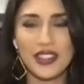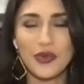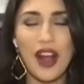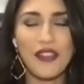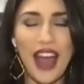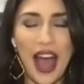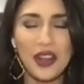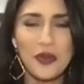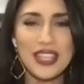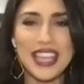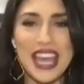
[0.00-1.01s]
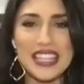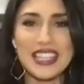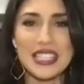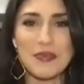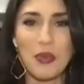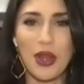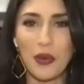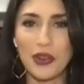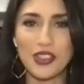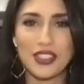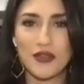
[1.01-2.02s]
And Ralph, how did we get to this point where
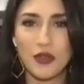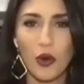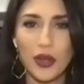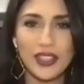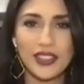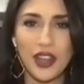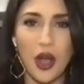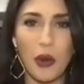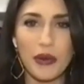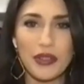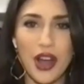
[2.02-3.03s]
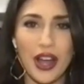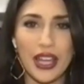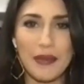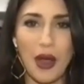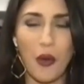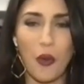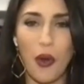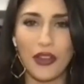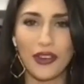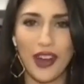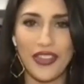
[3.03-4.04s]
just four weeks ago we were talking about
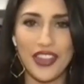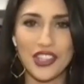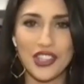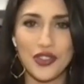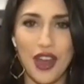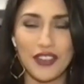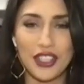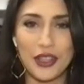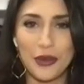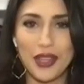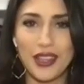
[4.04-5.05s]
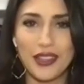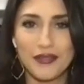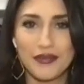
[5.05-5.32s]
whether or not they should draft a QB?